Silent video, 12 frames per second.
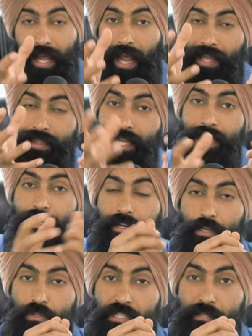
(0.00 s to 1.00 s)
and then you
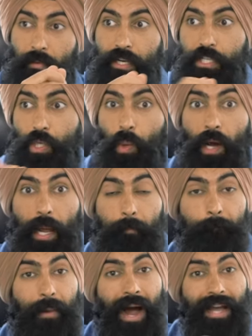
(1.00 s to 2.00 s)
can use this money to go out
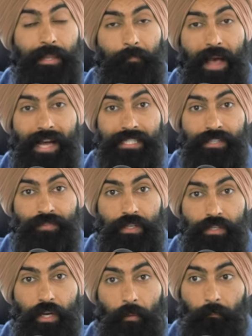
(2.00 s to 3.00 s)
and buy the passive
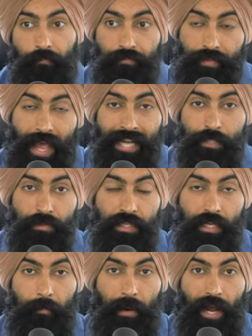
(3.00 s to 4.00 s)
income. That's what's
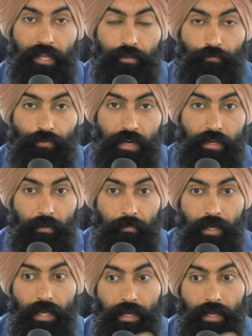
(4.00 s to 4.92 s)
going to buy you the freedom.